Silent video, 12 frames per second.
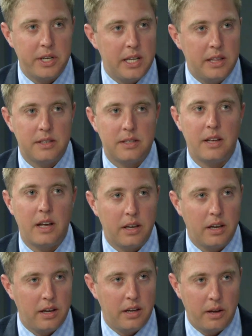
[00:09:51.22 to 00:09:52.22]
to eat the steak
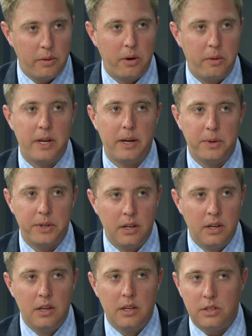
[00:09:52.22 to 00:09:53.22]
again. They want to be able to,
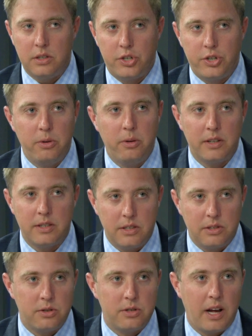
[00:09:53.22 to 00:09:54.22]
to chew on a
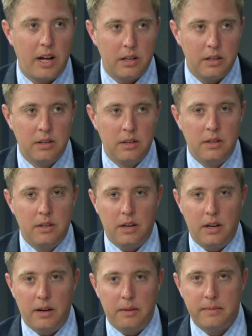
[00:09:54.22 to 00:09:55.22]
Caesar salad.
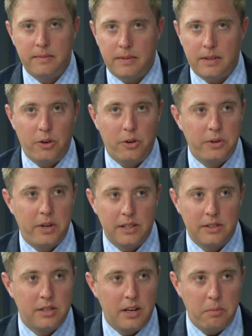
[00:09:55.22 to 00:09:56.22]
Um, good old
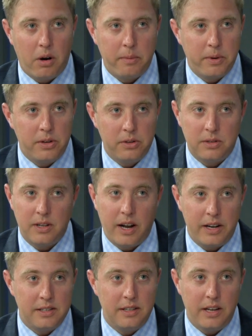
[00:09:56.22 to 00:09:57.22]
Kansas City barbecue is
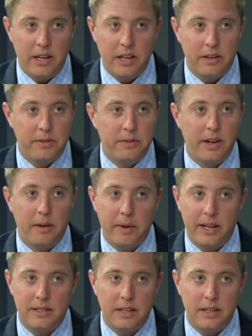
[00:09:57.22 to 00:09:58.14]
not easy to eat if you've got bad